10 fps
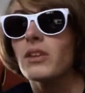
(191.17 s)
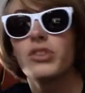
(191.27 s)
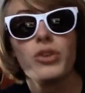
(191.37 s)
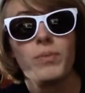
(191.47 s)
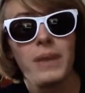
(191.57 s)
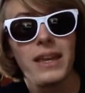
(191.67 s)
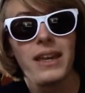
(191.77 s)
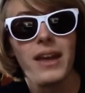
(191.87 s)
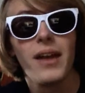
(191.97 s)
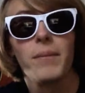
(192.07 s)
to
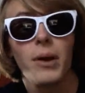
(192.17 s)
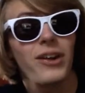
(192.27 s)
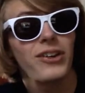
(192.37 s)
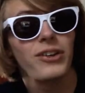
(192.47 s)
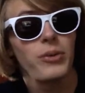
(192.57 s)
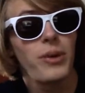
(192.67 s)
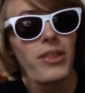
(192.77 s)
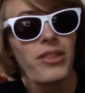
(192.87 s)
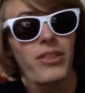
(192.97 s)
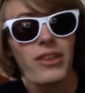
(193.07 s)
be partnered
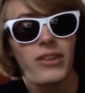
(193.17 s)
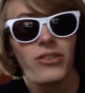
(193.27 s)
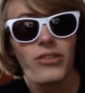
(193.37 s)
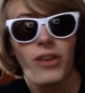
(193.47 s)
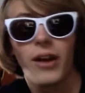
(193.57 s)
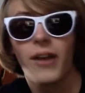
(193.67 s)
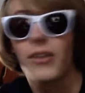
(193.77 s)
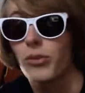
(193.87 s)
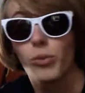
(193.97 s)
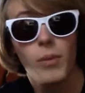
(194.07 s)
with this
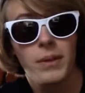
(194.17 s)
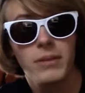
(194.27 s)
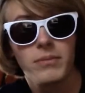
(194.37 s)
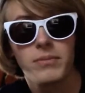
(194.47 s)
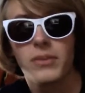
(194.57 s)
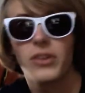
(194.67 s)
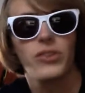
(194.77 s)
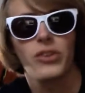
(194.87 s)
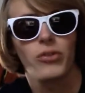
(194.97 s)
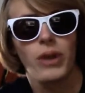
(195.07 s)
woman, this
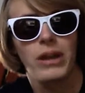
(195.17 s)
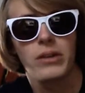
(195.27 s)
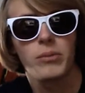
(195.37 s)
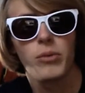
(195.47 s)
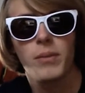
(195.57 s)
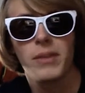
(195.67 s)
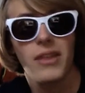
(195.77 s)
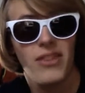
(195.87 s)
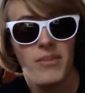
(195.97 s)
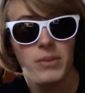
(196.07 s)
just random woman
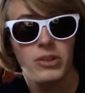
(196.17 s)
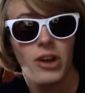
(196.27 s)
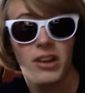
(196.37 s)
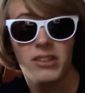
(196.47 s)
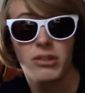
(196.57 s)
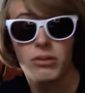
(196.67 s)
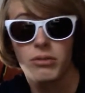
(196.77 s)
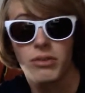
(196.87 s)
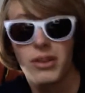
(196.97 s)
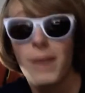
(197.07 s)
that they've been talking to
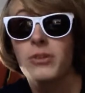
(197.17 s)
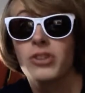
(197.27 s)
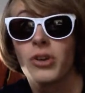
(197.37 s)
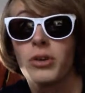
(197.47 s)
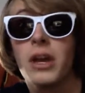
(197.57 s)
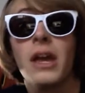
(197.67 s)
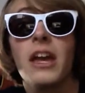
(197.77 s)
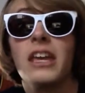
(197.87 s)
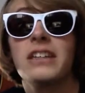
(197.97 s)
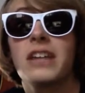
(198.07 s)
throughout the episode,
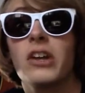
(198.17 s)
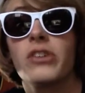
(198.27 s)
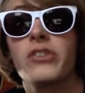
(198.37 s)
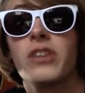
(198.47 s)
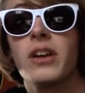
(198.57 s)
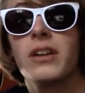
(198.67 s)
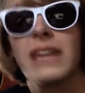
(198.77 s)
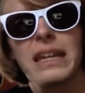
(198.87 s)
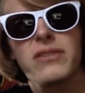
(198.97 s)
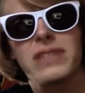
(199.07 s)
he tells the
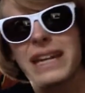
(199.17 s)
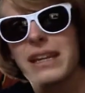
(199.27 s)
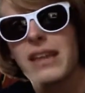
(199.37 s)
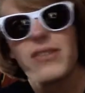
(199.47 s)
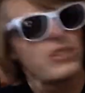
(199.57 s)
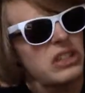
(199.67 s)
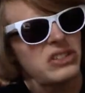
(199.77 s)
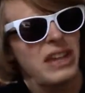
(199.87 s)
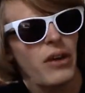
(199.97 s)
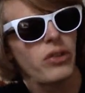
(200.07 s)
natives that this
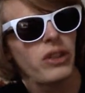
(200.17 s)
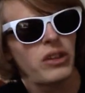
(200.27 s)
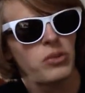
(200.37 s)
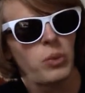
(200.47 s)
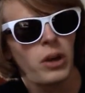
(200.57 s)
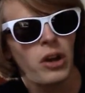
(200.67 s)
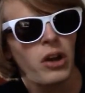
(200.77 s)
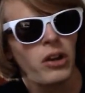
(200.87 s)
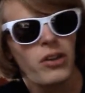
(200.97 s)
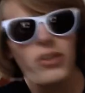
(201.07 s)
isn't how things work
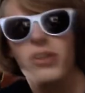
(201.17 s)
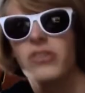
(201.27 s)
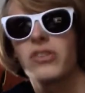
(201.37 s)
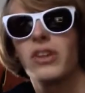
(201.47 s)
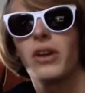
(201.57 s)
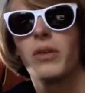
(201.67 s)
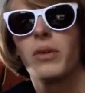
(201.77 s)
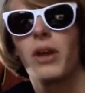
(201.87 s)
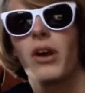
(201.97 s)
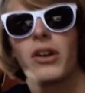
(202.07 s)
on Earth. This, you
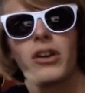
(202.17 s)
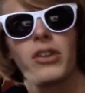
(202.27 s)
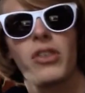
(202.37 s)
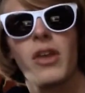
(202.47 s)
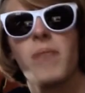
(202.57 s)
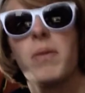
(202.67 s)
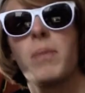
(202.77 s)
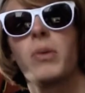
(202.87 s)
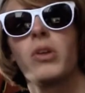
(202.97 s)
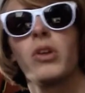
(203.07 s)
know, on Earth,
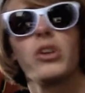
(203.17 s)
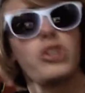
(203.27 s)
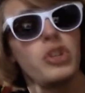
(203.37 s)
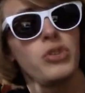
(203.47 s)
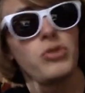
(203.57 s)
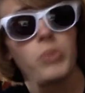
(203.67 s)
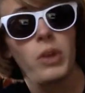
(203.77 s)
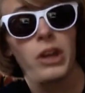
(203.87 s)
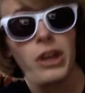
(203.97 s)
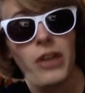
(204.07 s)
people choose
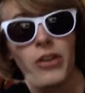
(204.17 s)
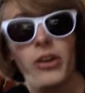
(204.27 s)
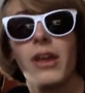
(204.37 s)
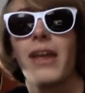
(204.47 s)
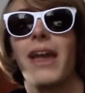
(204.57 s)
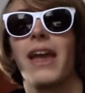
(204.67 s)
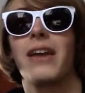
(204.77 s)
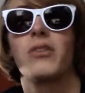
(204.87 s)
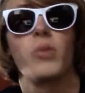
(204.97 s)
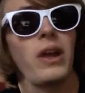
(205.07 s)
one another.
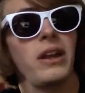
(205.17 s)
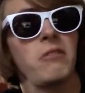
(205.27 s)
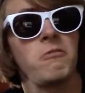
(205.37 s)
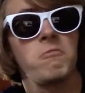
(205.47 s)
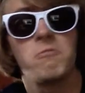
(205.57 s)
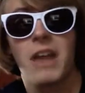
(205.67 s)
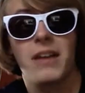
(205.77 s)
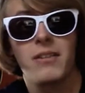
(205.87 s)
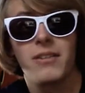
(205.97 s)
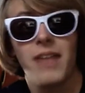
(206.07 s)
And when
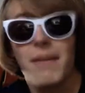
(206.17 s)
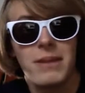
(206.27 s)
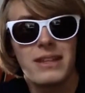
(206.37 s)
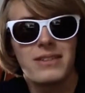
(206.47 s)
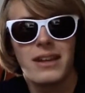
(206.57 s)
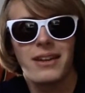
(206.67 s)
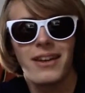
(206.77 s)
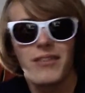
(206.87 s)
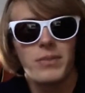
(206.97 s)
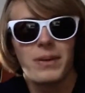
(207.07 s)
that means that
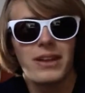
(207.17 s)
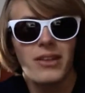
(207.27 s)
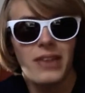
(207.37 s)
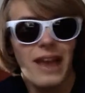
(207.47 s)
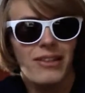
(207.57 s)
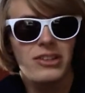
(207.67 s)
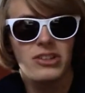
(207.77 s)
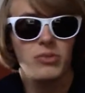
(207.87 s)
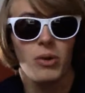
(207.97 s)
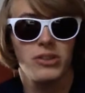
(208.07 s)
everybody on the island
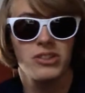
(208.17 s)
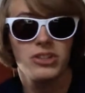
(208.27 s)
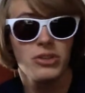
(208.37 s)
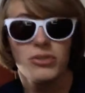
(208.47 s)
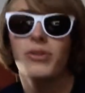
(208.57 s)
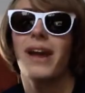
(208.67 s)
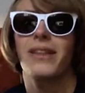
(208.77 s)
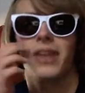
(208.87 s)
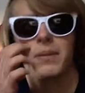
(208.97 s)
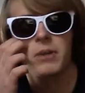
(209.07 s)
just wants to choose
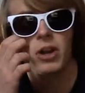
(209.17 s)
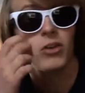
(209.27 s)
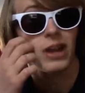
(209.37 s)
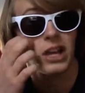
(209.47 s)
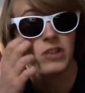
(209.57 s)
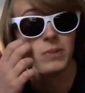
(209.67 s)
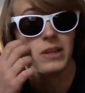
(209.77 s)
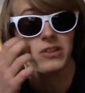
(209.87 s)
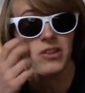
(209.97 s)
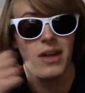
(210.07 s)
Greg then. But Greg
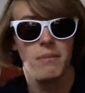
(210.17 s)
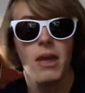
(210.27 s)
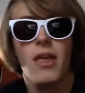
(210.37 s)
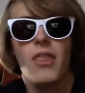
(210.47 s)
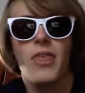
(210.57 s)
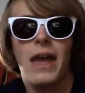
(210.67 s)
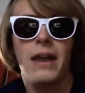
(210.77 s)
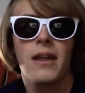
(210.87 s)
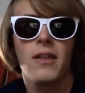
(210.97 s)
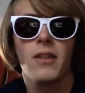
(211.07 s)
explains to them
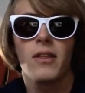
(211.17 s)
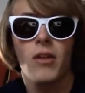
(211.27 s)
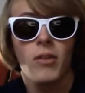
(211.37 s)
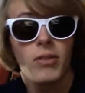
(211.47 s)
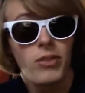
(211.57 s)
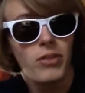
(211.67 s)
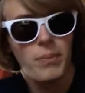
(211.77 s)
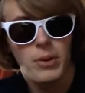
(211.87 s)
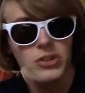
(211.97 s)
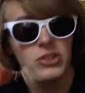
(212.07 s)
that the
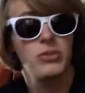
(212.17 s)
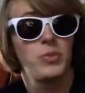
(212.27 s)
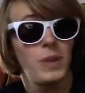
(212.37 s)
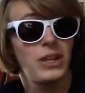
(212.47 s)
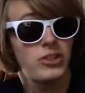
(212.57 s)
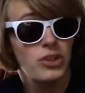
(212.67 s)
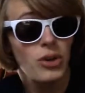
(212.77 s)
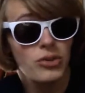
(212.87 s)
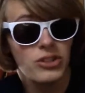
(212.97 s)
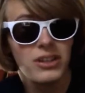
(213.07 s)
person who's being
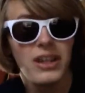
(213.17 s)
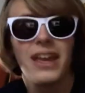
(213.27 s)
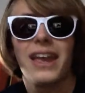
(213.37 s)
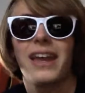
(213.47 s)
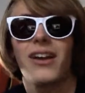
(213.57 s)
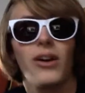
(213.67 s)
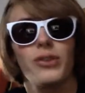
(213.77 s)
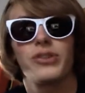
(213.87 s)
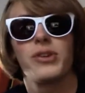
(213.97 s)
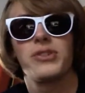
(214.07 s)
chosen can
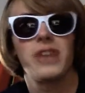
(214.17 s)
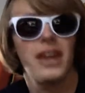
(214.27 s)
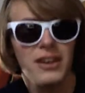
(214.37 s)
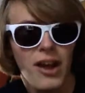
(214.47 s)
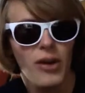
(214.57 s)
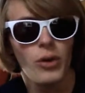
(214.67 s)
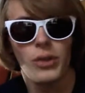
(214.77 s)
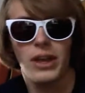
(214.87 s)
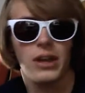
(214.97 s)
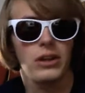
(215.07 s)
also say no.
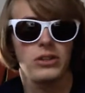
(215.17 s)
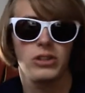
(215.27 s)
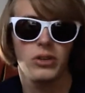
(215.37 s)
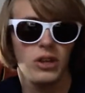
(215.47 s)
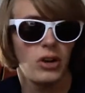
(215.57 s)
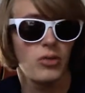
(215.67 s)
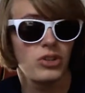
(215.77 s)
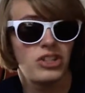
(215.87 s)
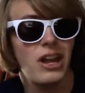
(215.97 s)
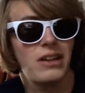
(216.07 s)
They can also, you know,
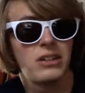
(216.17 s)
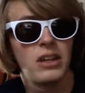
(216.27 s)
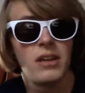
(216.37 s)
reject